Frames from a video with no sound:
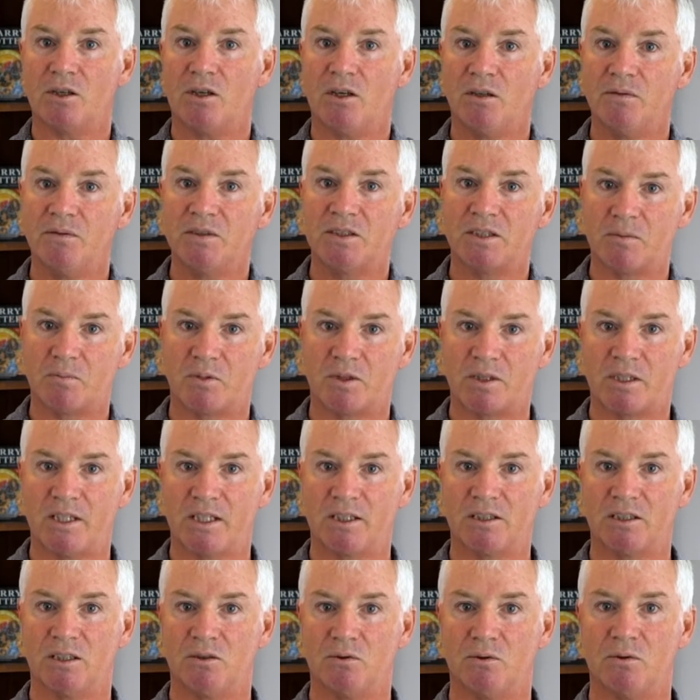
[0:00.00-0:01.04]
obviously
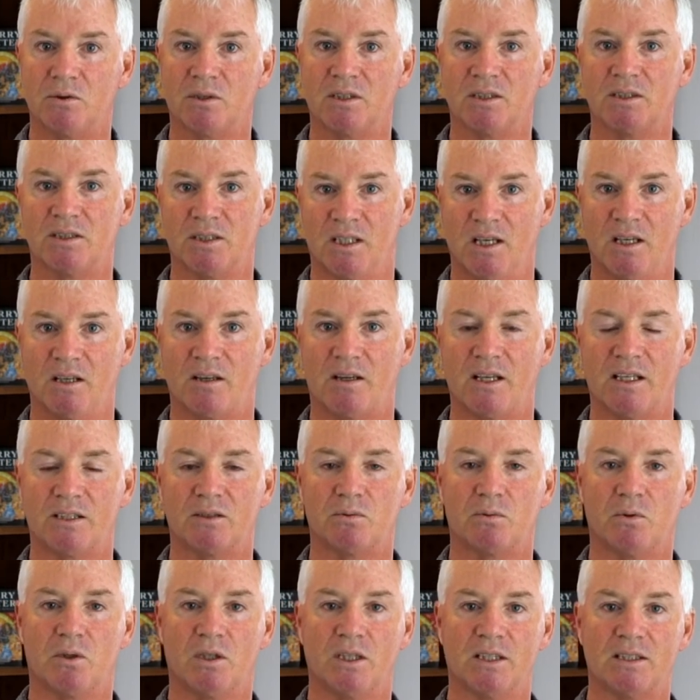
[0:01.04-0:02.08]
protects our organs. That's
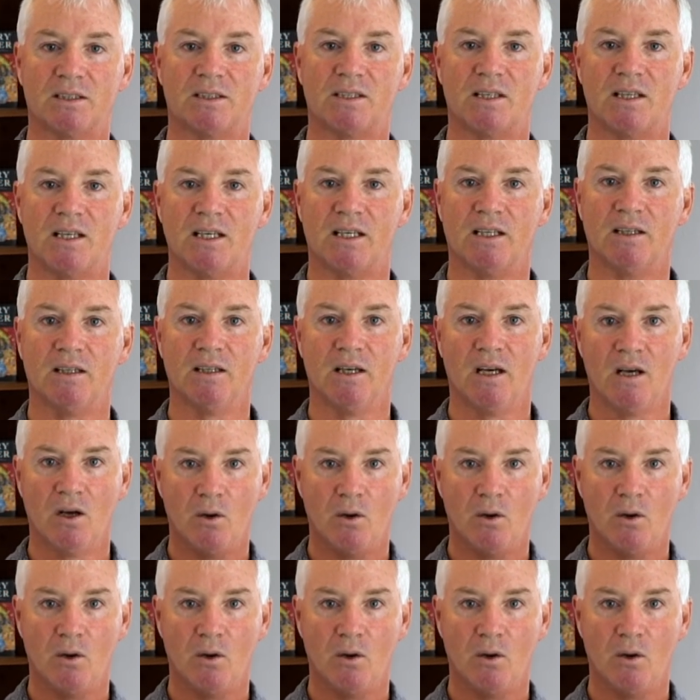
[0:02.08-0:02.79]
why it's there.